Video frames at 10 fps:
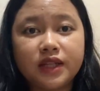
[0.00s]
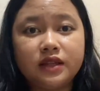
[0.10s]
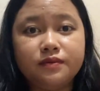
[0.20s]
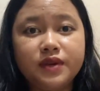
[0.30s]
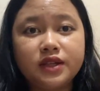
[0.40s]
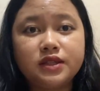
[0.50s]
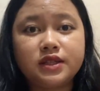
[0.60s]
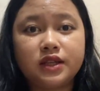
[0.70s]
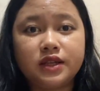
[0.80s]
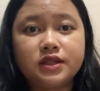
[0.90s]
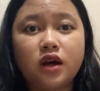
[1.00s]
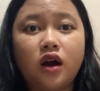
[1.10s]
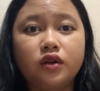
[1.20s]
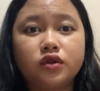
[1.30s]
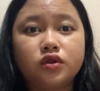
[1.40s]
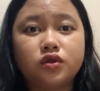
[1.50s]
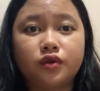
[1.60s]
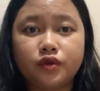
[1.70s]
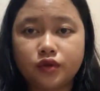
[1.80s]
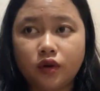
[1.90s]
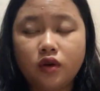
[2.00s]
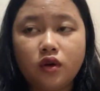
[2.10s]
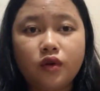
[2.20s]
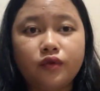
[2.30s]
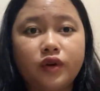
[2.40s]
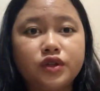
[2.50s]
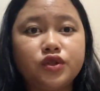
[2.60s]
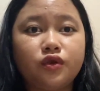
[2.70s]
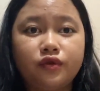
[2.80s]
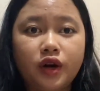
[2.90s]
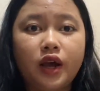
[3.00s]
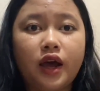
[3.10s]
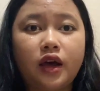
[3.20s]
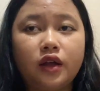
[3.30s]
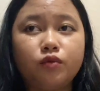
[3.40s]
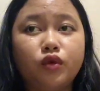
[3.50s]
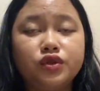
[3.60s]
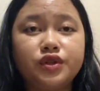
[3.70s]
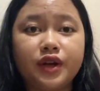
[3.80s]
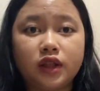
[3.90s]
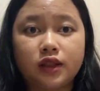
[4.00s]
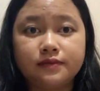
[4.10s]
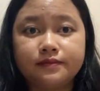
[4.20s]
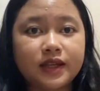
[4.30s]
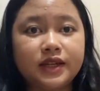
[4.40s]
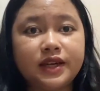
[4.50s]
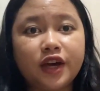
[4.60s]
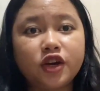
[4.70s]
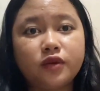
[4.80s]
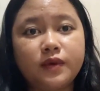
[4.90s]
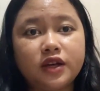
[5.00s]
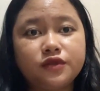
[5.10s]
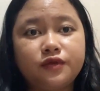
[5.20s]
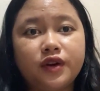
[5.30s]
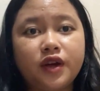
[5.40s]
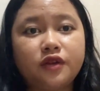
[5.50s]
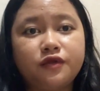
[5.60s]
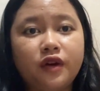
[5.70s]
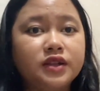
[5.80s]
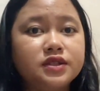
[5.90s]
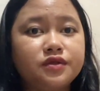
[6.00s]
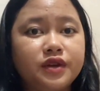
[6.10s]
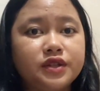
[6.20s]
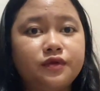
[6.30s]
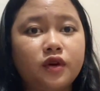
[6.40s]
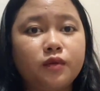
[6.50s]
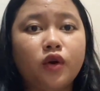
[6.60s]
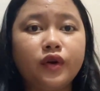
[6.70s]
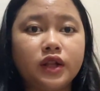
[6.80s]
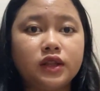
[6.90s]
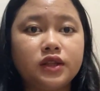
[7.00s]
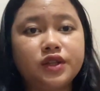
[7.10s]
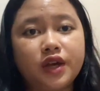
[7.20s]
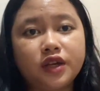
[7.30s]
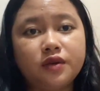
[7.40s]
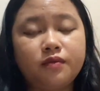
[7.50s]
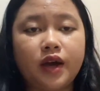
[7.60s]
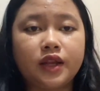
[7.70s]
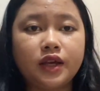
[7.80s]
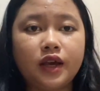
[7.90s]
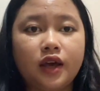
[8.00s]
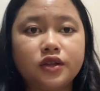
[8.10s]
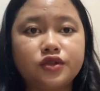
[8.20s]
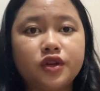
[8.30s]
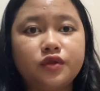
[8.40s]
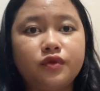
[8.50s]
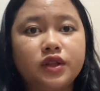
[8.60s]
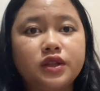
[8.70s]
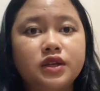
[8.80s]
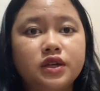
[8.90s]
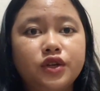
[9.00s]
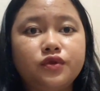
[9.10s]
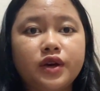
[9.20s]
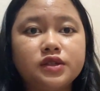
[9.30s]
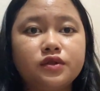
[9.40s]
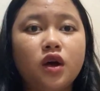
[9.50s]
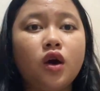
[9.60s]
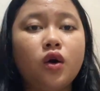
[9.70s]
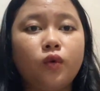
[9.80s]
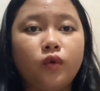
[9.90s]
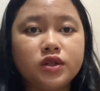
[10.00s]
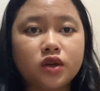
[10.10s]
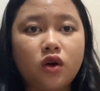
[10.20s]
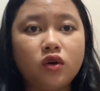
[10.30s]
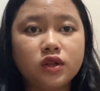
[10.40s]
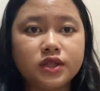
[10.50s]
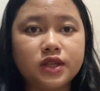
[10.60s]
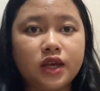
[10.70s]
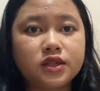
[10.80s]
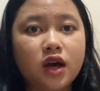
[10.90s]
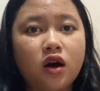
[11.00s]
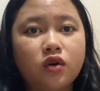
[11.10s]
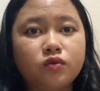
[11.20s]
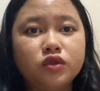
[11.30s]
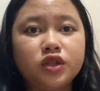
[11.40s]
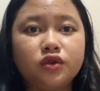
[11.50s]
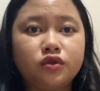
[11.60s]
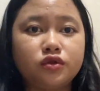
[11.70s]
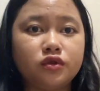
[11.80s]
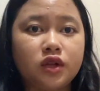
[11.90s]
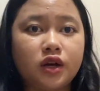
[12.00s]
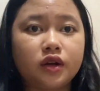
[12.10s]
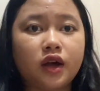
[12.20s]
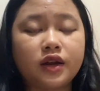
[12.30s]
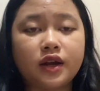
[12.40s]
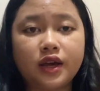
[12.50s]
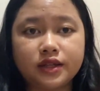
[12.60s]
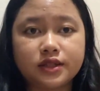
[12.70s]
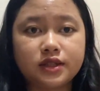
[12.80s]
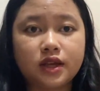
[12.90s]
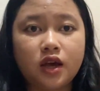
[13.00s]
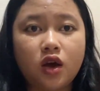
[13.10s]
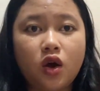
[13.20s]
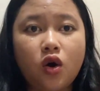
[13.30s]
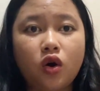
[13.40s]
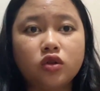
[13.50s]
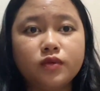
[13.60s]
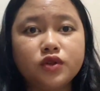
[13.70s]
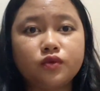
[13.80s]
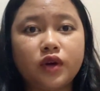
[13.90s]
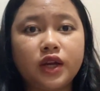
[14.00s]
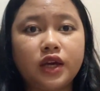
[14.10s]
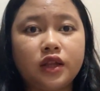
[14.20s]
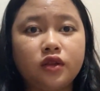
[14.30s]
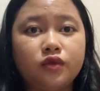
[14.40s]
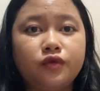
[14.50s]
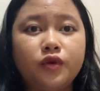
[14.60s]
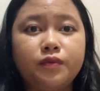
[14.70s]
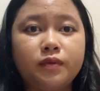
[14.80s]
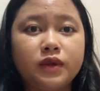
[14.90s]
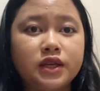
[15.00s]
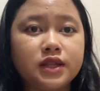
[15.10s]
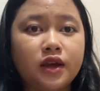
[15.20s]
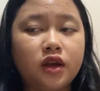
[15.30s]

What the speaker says: the big cities are Toronto, Vancouver, and Montreal. The economy is very advanced, rich from oil, tech, mining, and trade with the US. What's cool is how multicultural Canada is. Almost 1 in 4 people is an